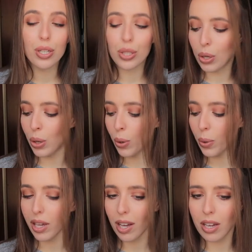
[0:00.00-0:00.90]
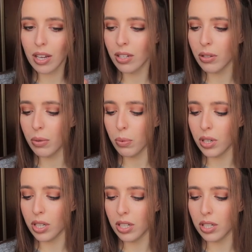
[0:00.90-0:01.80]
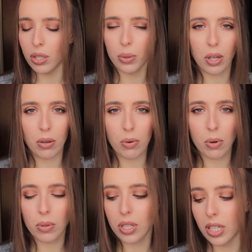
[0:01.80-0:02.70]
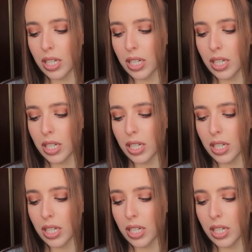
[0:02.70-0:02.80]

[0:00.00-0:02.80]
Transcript: So yeah, and it was 2 euros.